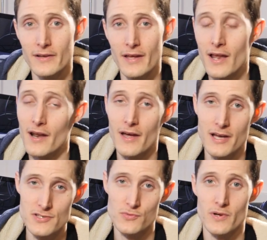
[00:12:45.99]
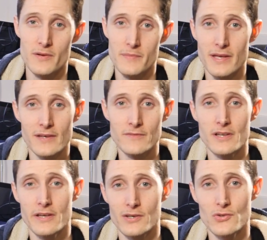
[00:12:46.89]
And I just want to make
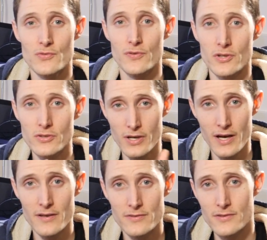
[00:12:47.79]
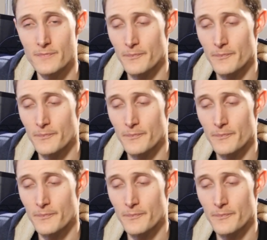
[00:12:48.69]
videos for you guys,